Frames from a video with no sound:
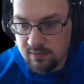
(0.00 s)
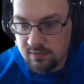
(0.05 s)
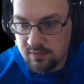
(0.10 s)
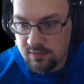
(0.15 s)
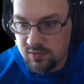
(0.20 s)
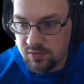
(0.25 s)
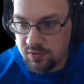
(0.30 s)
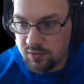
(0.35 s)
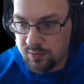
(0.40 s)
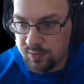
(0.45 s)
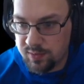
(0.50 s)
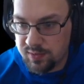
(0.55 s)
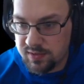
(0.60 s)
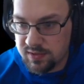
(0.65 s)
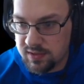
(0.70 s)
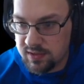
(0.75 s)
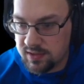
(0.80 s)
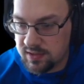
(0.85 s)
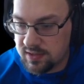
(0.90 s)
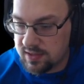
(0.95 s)
troops
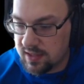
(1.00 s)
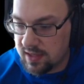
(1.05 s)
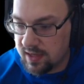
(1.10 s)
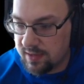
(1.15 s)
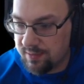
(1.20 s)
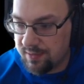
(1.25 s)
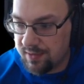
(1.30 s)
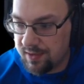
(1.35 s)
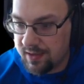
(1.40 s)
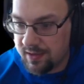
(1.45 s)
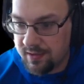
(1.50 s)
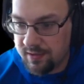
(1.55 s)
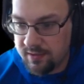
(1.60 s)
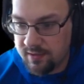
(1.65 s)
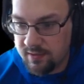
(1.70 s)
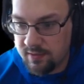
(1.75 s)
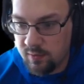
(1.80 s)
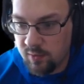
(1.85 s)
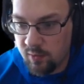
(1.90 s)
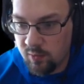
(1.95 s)
this time than
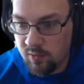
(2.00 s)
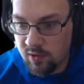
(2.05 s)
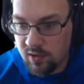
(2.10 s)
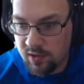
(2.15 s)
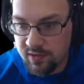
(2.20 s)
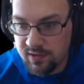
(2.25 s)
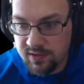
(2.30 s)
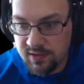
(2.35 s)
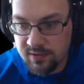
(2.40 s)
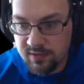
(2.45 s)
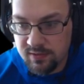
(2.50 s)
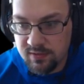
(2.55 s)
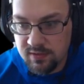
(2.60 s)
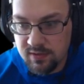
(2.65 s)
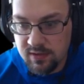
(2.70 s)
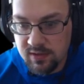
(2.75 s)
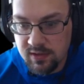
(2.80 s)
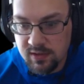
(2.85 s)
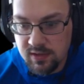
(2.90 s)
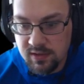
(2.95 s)
we want to.
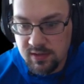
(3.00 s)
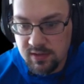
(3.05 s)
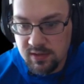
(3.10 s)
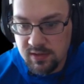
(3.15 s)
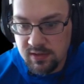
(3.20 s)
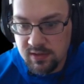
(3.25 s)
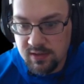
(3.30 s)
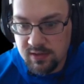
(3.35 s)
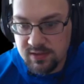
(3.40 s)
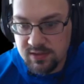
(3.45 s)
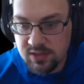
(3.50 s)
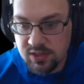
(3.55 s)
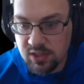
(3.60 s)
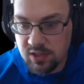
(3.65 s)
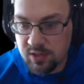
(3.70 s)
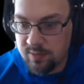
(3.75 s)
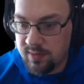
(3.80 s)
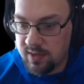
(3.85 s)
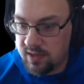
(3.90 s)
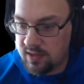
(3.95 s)
This is going to
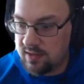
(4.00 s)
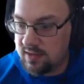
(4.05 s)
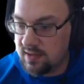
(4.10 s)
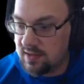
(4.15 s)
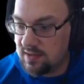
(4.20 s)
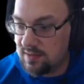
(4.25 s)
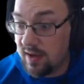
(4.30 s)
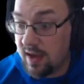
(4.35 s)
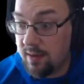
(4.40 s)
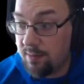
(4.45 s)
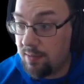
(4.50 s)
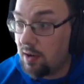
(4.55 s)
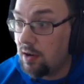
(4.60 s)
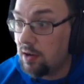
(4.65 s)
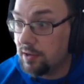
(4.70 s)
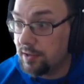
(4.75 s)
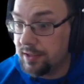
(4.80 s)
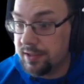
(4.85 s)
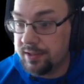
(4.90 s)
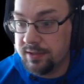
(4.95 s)
make this map
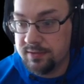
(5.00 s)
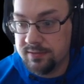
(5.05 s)
harder.